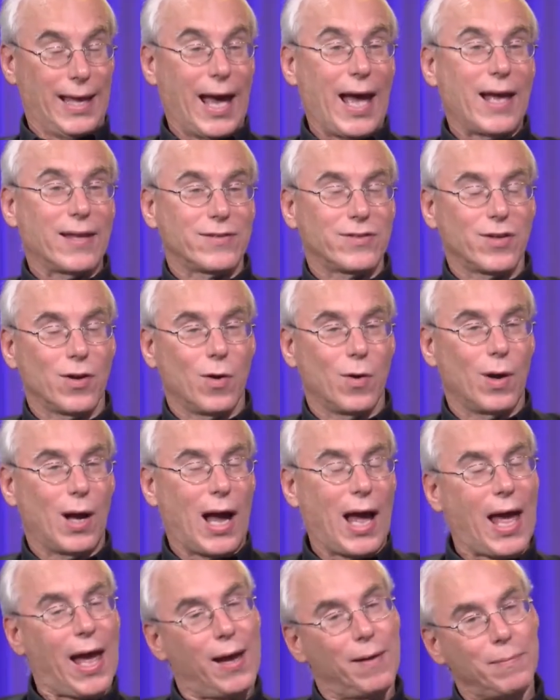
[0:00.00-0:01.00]
Yeah, so
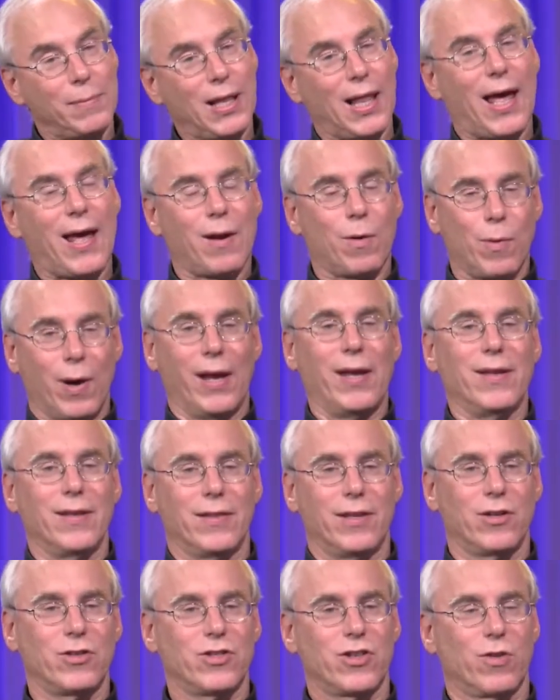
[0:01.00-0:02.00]
I, I mean, in a lot of ways,
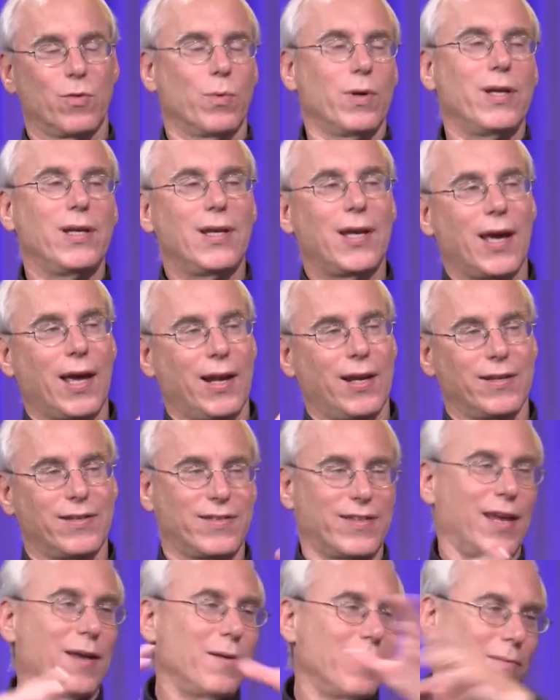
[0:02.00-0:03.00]
there's three kind of
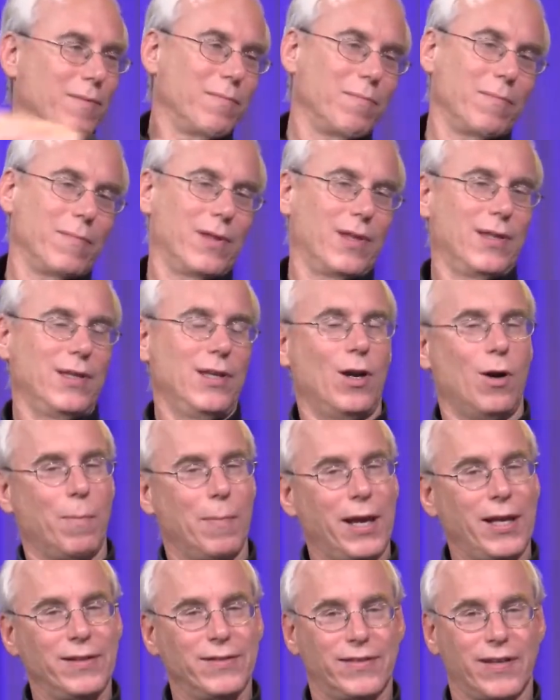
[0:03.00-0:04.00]
seg- you know,
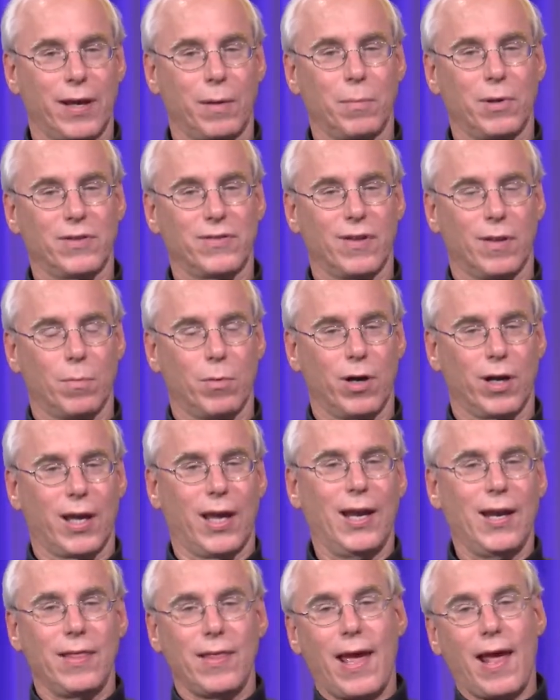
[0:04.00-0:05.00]
main segments of the book,
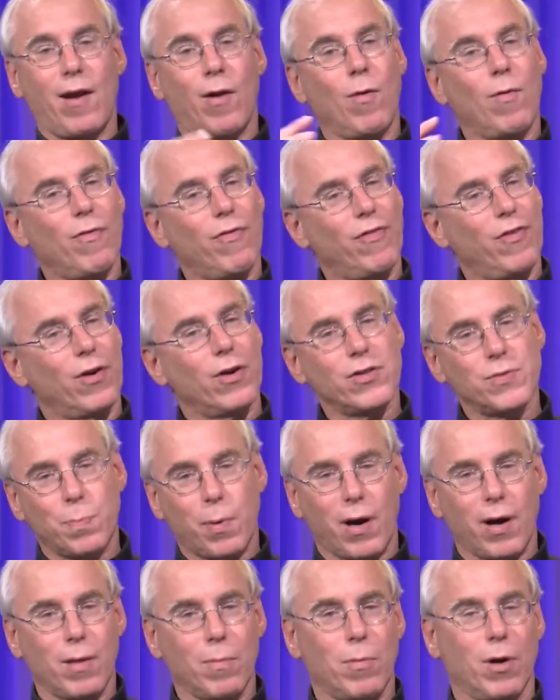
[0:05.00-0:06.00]
and in that whole first
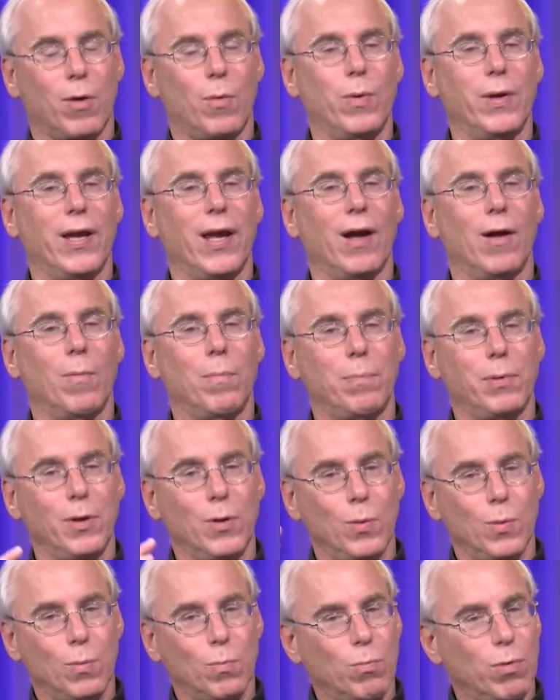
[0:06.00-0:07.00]
part of the book, we help
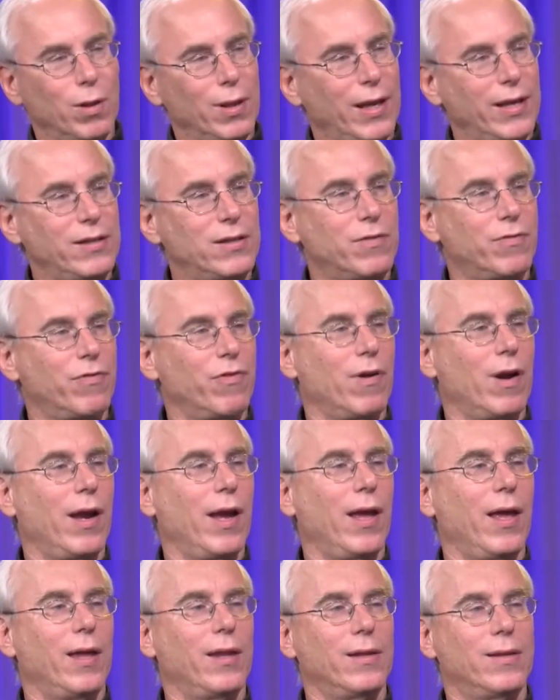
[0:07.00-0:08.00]
you relate to
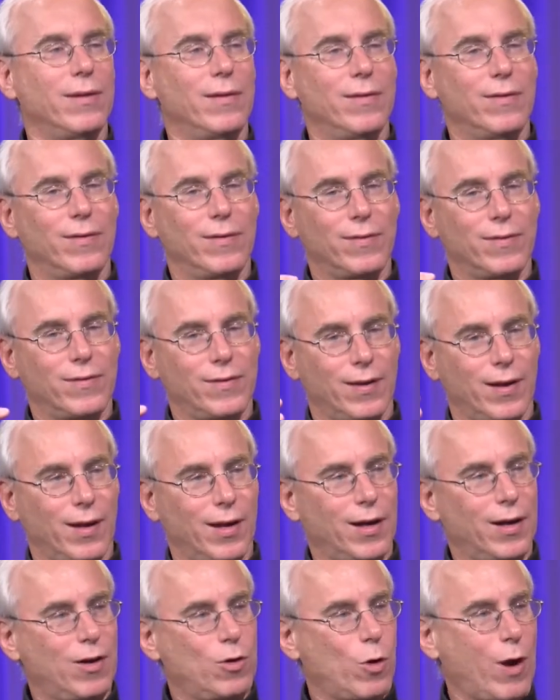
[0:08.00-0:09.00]
friends,
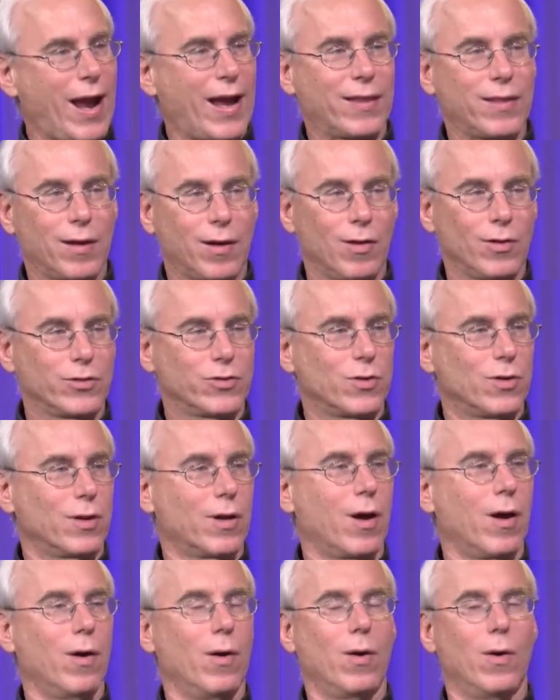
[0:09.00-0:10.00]
uh, crack the cultural
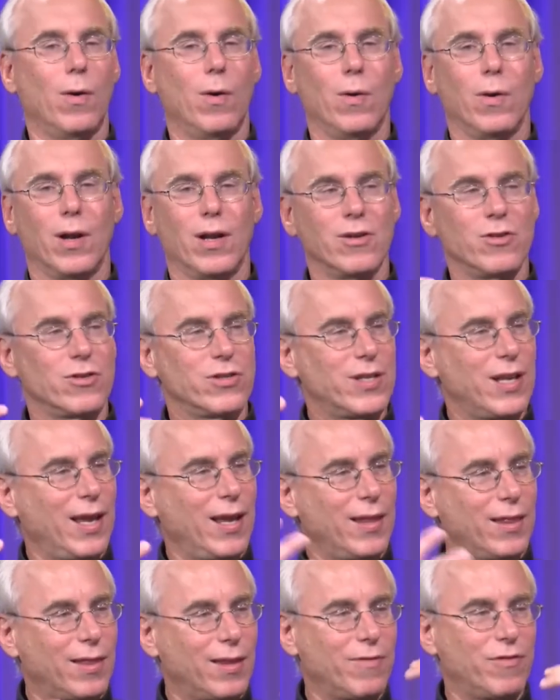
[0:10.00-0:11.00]
code,
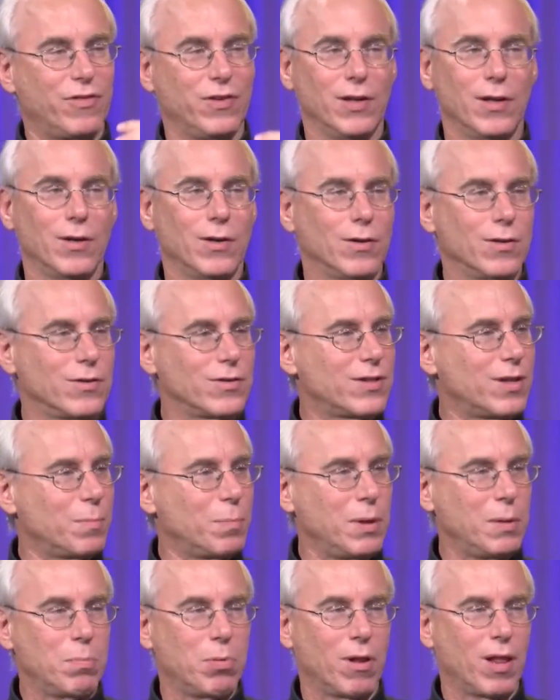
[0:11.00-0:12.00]
understand the fears
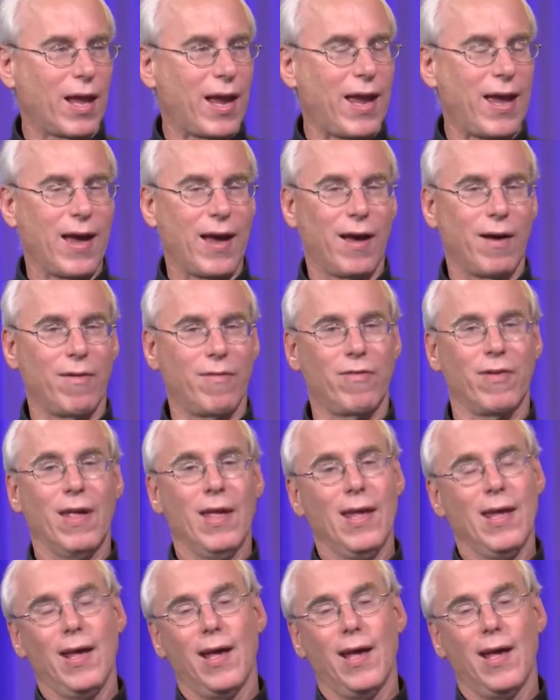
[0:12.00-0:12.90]
that people have.